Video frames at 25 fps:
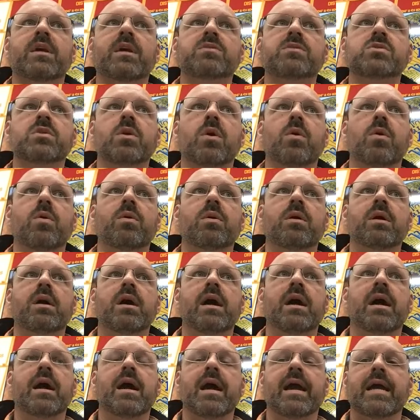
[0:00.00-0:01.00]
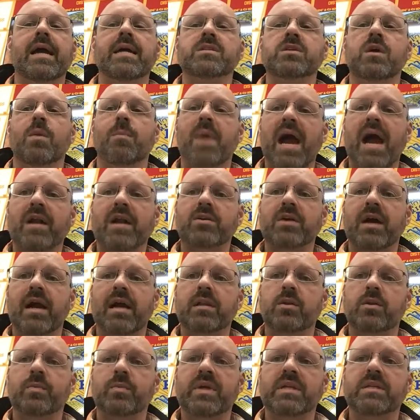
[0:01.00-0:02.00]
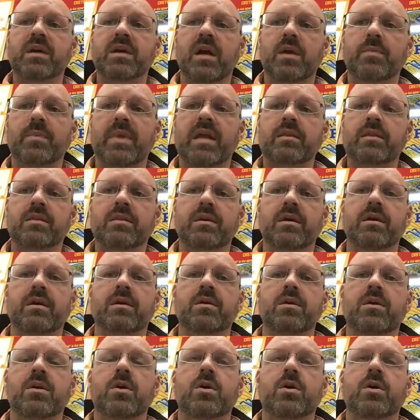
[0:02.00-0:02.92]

So I guess I'll backtrack a little bit, talk about the